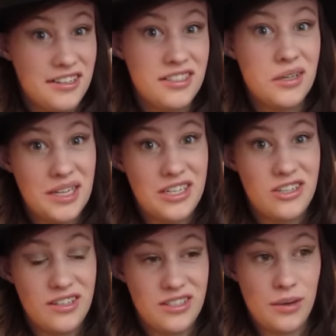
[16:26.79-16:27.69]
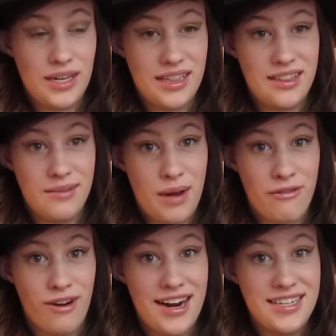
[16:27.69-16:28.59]
So did my
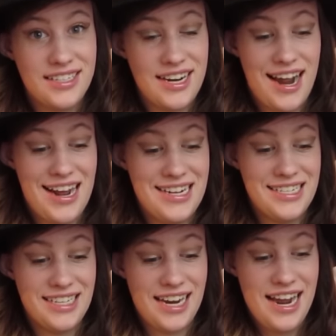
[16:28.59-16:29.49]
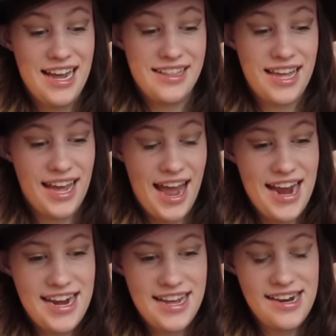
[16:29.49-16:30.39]
friend, and they
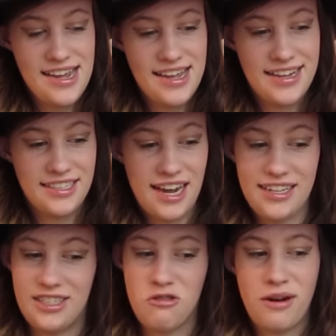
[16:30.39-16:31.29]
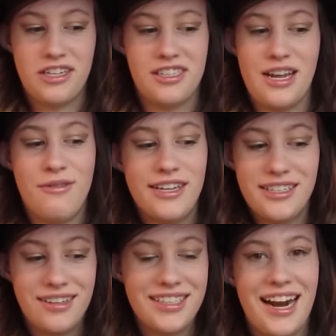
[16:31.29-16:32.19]
hated his guts so much they went
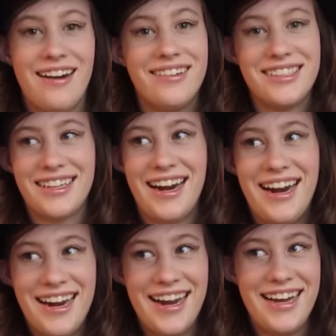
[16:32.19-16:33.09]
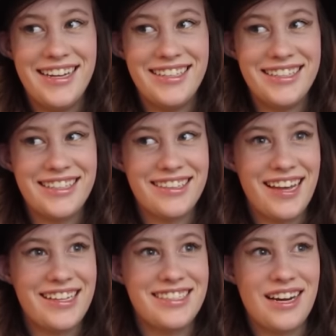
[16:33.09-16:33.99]
to his house and
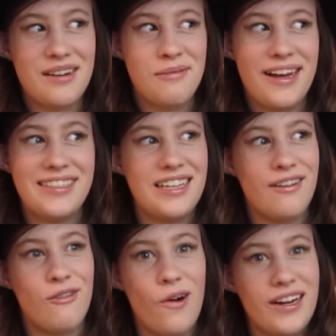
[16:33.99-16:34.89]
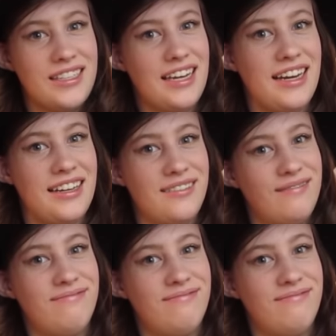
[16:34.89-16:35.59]
they stuck plastic forks in it.